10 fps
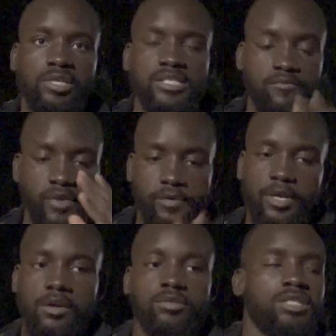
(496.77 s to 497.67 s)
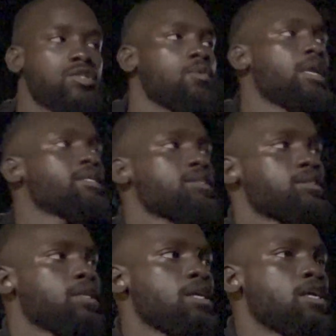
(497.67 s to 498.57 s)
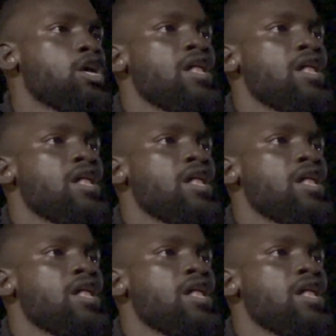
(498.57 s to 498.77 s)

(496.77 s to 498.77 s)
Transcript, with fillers: Listen very closely to what I just said.